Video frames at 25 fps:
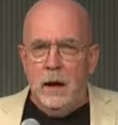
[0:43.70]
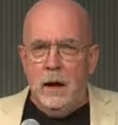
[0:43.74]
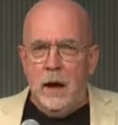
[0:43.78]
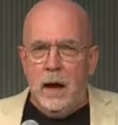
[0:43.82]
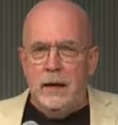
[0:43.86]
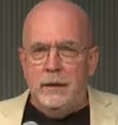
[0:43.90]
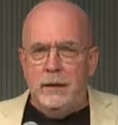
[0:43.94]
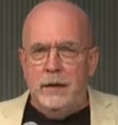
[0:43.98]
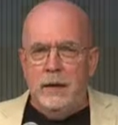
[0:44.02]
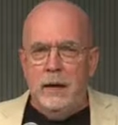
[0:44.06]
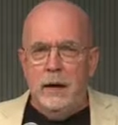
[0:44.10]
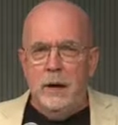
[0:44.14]

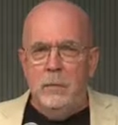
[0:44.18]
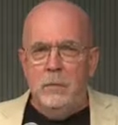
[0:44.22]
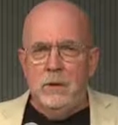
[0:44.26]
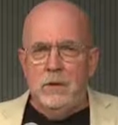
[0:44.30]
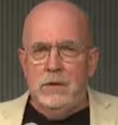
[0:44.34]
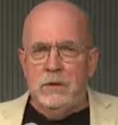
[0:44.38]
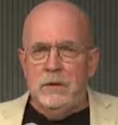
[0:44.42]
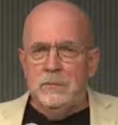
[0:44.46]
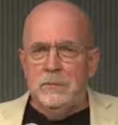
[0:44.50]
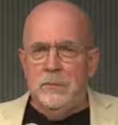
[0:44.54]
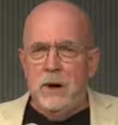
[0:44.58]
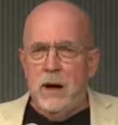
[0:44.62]
I think I
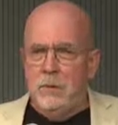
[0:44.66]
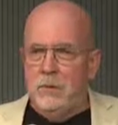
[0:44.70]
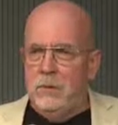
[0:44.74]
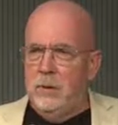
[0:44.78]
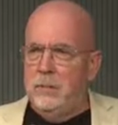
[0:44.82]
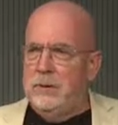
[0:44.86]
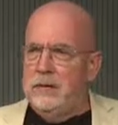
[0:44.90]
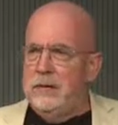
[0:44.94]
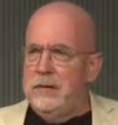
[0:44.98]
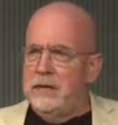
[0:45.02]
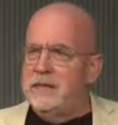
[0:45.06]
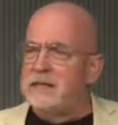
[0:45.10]
was
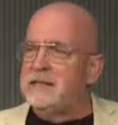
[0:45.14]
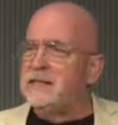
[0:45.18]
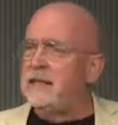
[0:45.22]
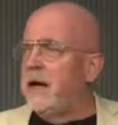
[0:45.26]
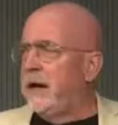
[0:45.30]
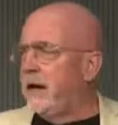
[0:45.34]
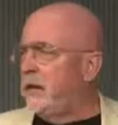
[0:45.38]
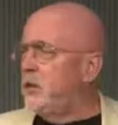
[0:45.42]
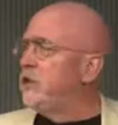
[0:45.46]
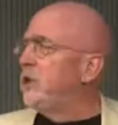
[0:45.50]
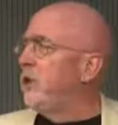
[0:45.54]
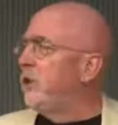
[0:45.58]
probably the
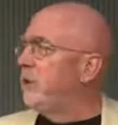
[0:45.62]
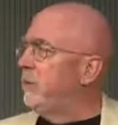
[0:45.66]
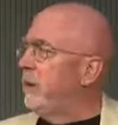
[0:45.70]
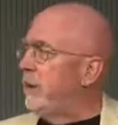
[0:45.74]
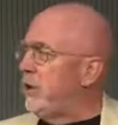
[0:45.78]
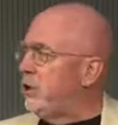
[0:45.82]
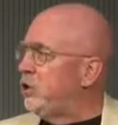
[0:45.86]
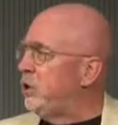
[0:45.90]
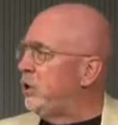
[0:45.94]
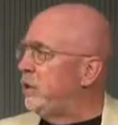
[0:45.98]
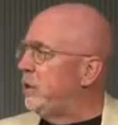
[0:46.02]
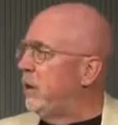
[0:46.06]
second
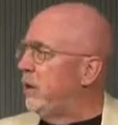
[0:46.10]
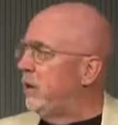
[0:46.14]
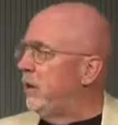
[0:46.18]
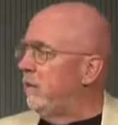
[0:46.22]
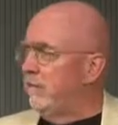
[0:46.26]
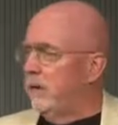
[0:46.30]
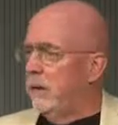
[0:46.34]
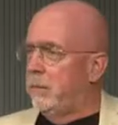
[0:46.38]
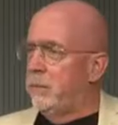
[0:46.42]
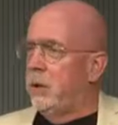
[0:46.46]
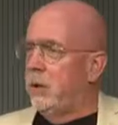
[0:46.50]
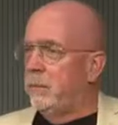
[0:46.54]
generation
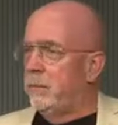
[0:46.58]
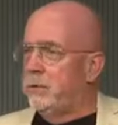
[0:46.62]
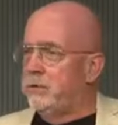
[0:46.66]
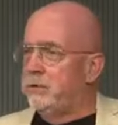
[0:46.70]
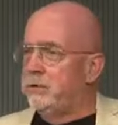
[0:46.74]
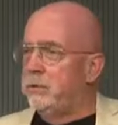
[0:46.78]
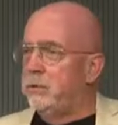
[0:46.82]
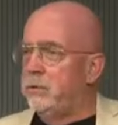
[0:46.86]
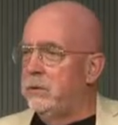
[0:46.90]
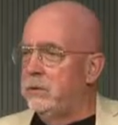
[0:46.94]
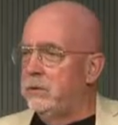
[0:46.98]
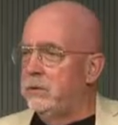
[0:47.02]
of Barbara's
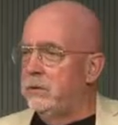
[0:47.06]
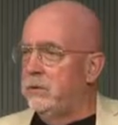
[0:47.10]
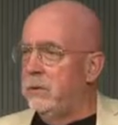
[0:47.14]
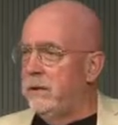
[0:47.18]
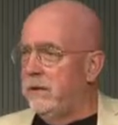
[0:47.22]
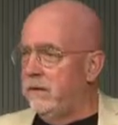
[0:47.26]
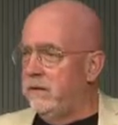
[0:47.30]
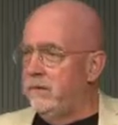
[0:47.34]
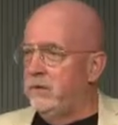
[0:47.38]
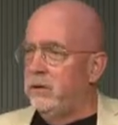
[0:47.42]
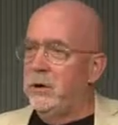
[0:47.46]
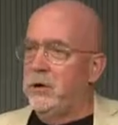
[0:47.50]
students,
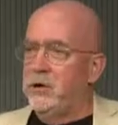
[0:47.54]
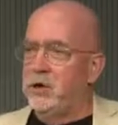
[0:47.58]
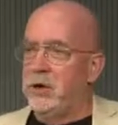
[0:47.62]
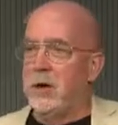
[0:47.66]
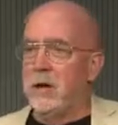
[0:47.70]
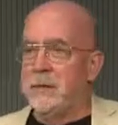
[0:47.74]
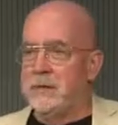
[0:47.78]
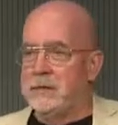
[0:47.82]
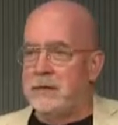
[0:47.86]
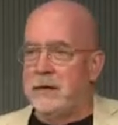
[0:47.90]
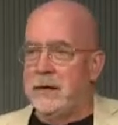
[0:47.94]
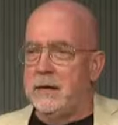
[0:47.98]
whatever
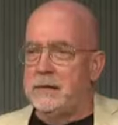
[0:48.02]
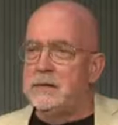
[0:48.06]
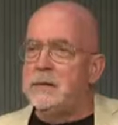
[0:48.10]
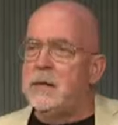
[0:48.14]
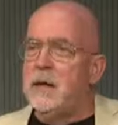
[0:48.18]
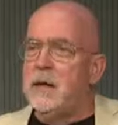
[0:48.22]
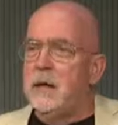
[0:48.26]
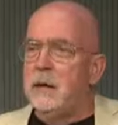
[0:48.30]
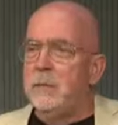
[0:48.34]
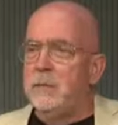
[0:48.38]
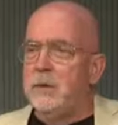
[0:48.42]
John says,